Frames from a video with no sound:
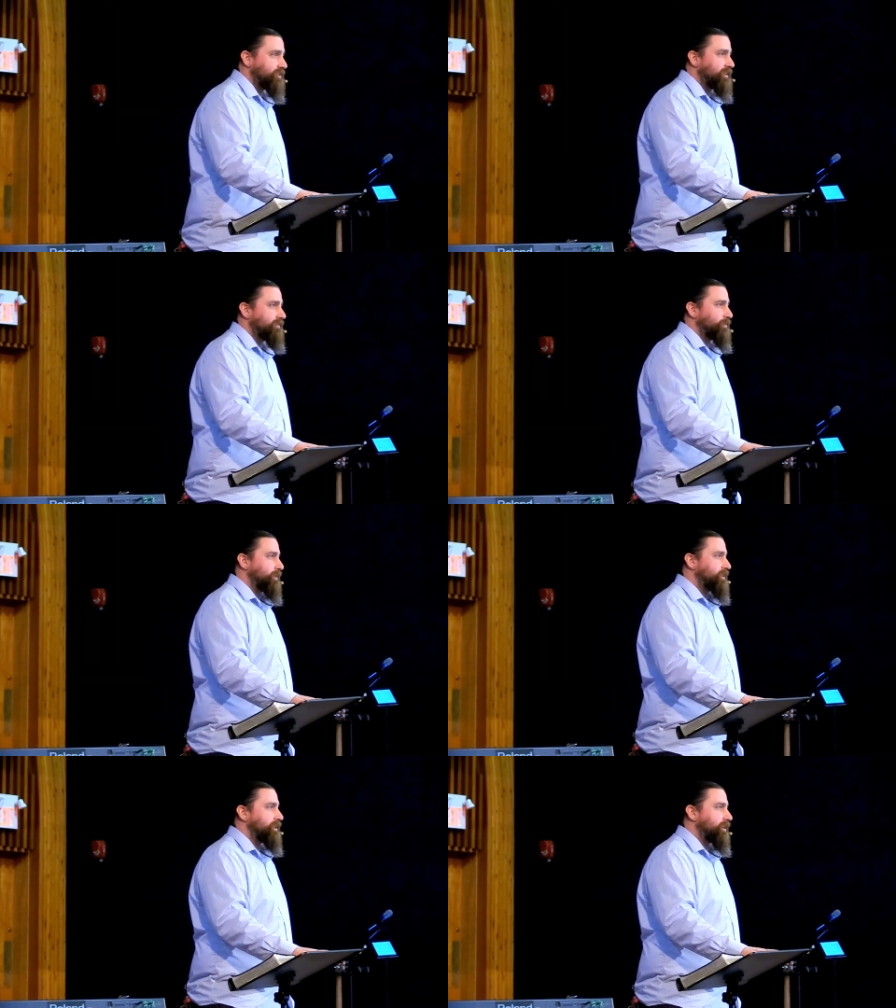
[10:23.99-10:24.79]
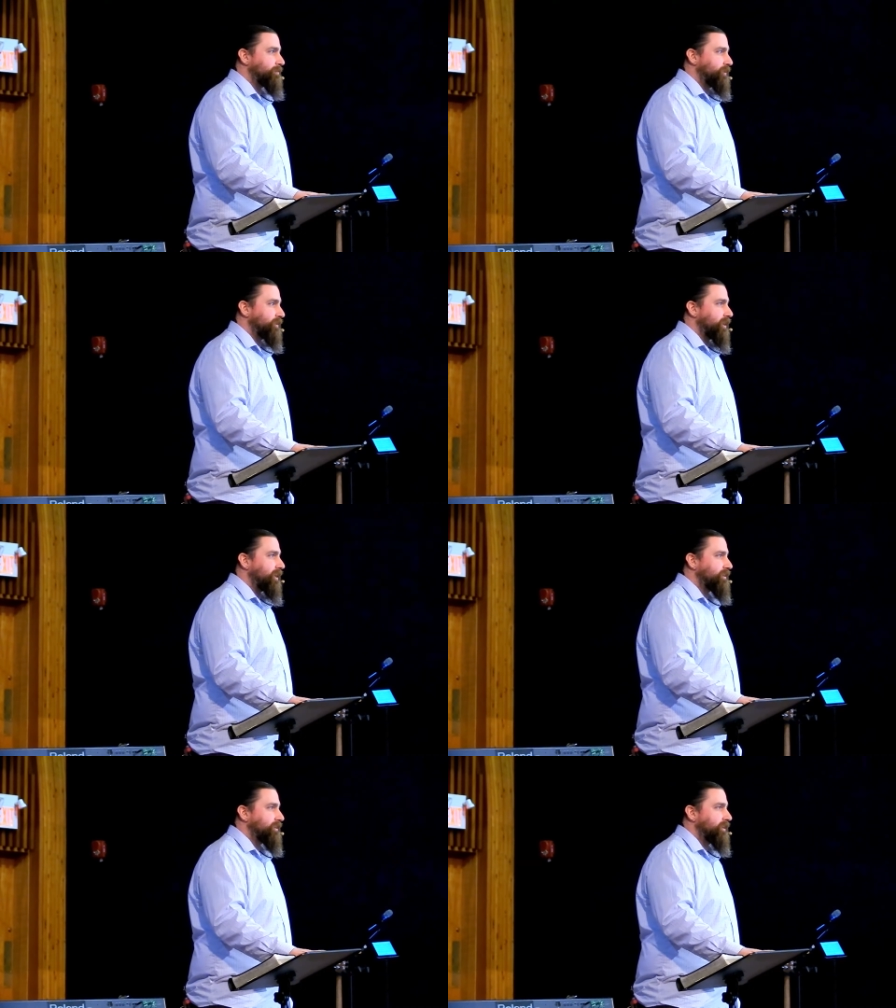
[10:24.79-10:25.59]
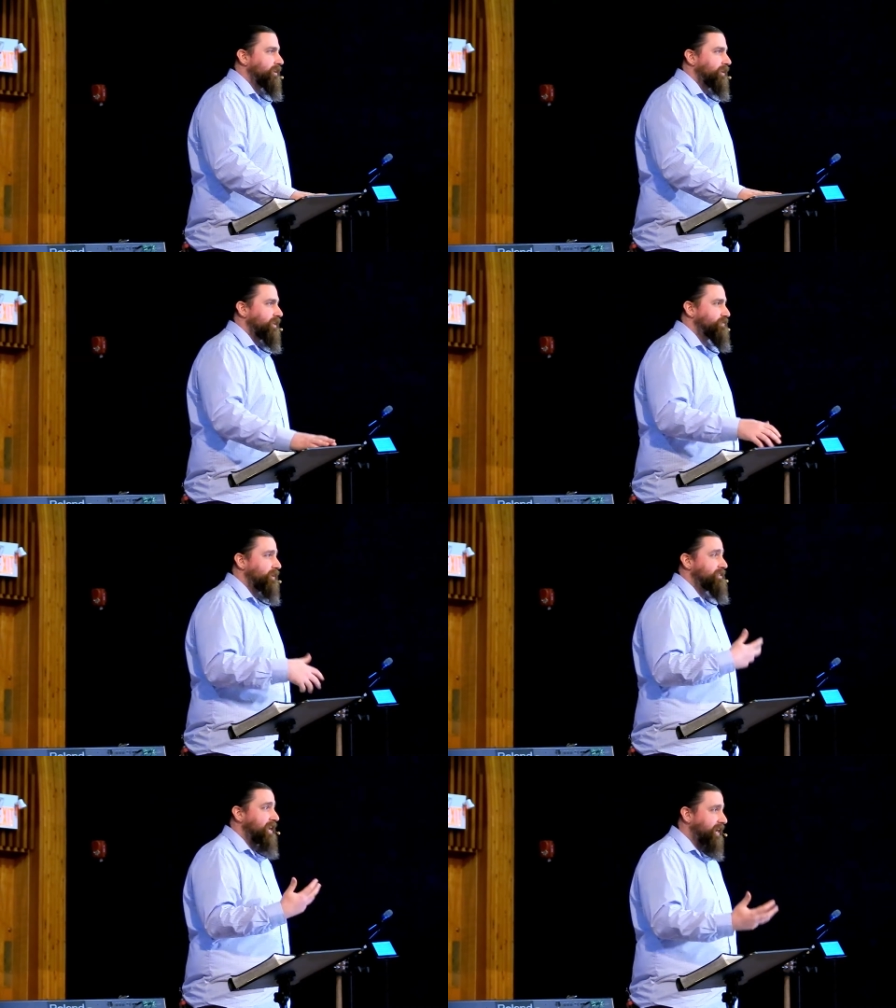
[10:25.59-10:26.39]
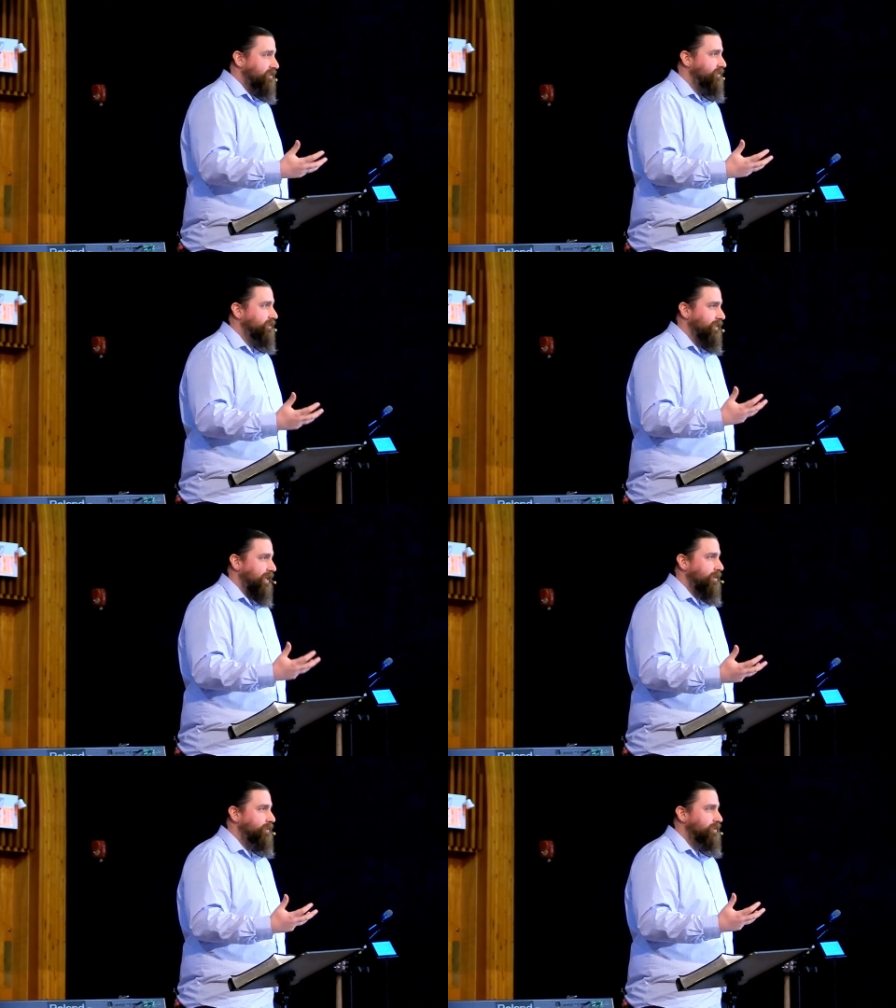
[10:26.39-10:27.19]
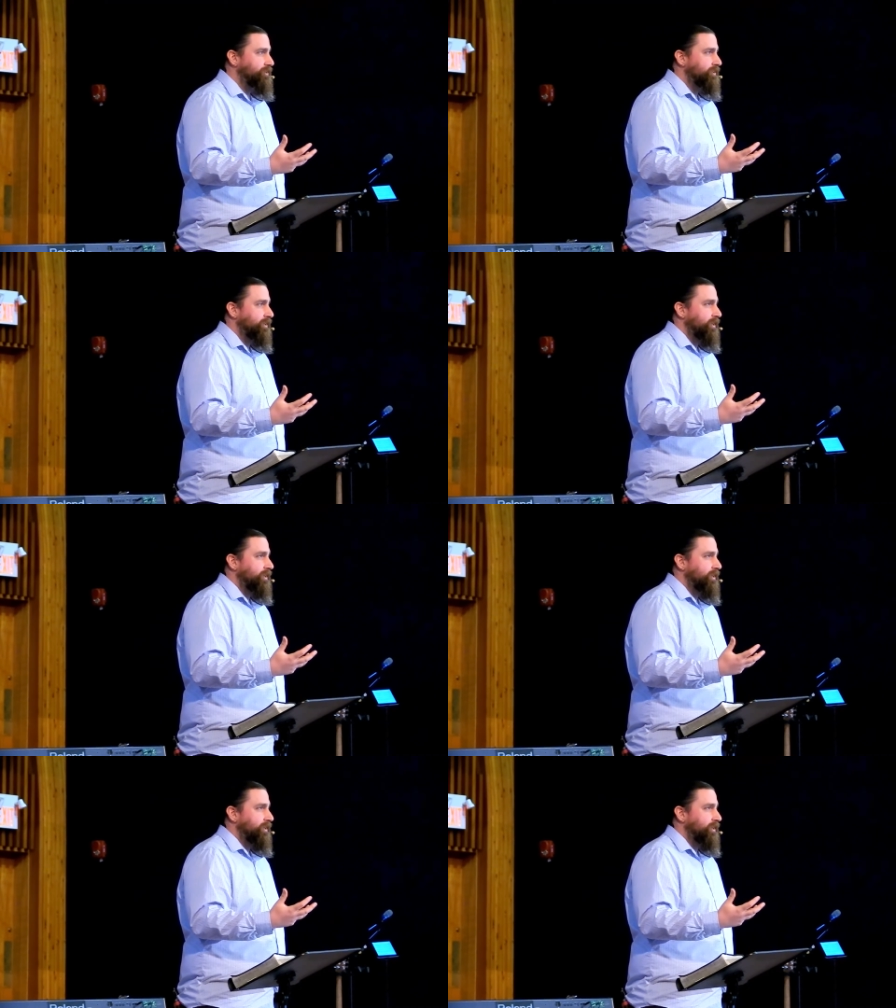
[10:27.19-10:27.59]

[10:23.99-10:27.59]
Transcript: even when I talk about God. It's very technical language.